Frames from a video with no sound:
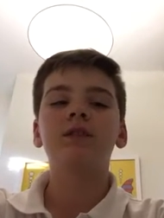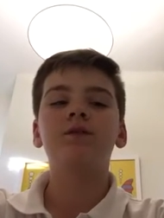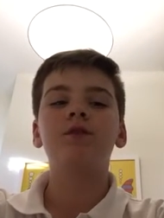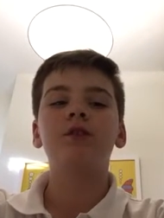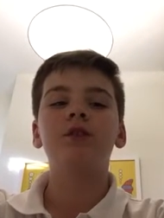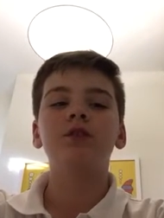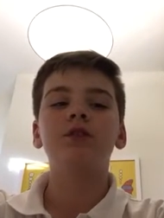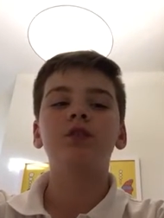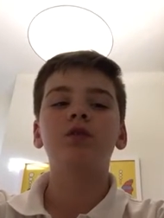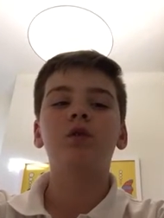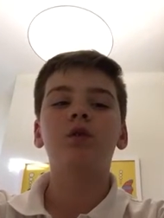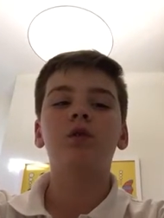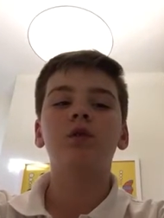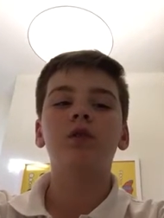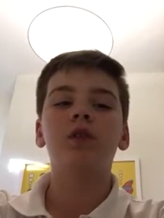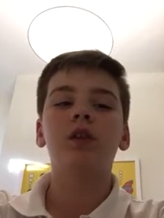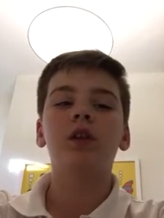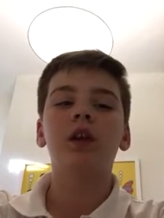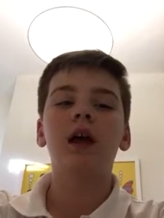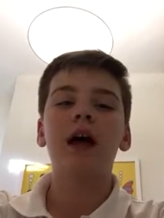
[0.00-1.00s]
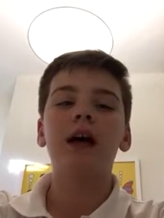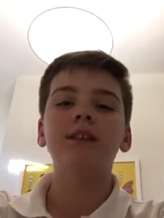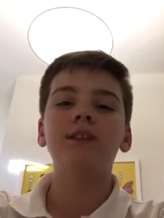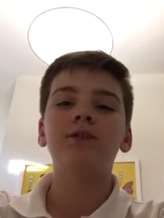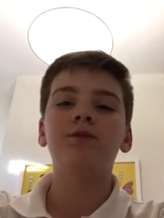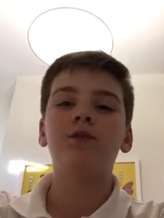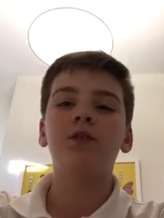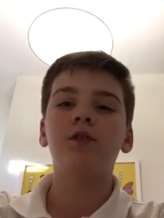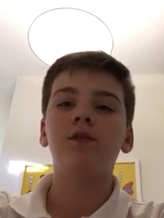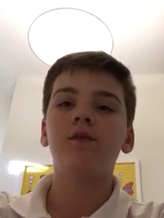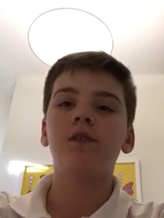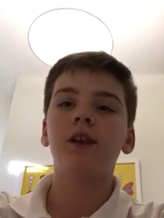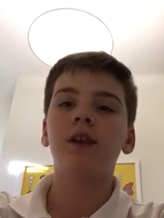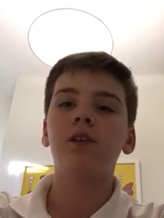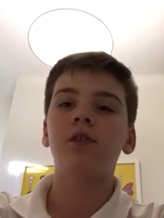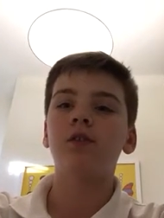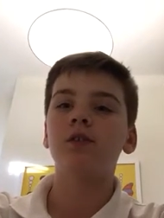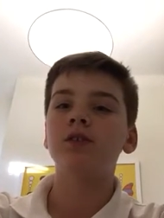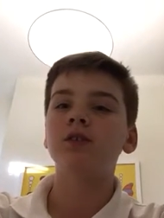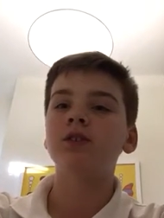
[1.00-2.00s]
if you saw the last few
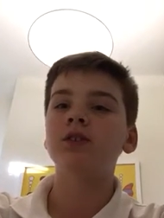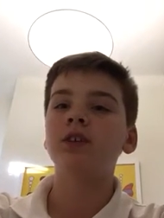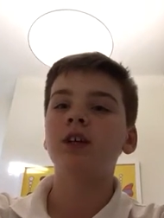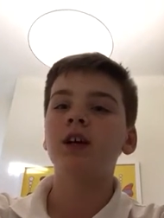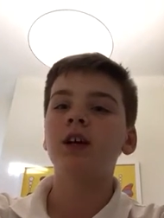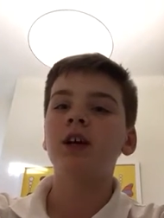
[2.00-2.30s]
videos,